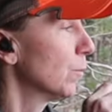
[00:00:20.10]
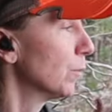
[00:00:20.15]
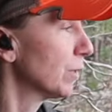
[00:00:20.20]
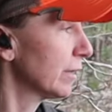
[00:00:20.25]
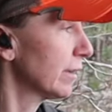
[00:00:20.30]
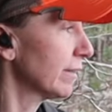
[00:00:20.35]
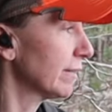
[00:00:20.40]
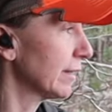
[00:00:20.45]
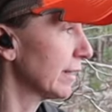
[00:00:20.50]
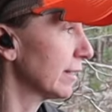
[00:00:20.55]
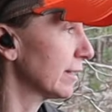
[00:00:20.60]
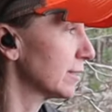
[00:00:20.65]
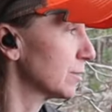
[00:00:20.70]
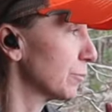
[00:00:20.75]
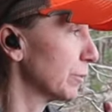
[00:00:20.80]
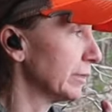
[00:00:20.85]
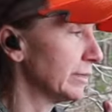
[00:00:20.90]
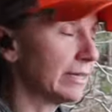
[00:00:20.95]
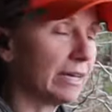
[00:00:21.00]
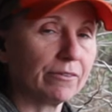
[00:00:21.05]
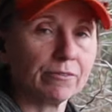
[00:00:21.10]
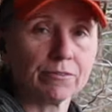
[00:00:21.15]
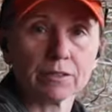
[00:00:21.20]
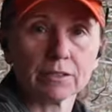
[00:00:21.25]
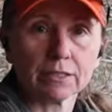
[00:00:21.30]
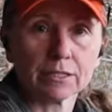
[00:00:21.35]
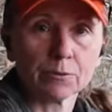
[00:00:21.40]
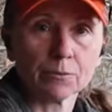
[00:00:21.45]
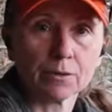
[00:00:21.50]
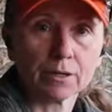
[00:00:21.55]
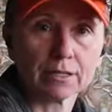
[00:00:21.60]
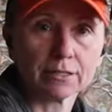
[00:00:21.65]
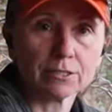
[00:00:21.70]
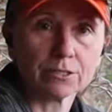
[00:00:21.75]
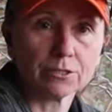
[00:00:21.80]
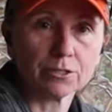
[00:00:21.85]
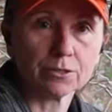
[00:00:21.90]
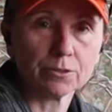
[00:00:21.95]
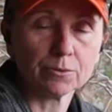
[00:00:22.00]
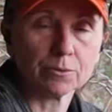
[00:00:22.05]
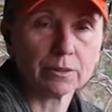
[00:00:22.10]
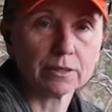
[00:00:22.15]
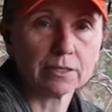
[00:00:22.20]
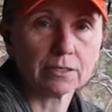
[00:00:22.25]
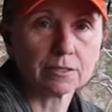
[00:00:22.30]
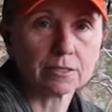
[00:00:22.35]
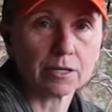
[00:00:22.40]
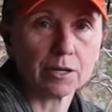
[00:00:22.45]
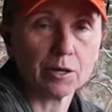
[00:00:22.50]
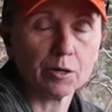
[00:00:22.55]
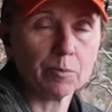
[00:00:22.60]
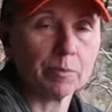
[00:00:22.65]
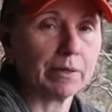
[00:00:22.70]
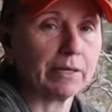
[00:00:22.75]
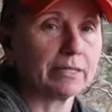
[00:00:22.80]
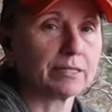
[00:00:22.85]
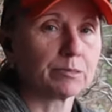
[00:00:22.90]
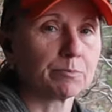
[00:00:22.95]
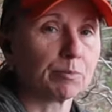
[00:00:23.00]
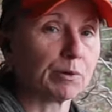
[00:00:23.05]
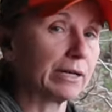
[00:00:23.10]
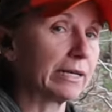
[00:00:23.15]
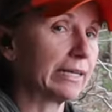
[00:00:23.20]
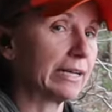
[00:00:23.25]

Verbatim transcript: One of the things we definitely wanted to do with this scope is bring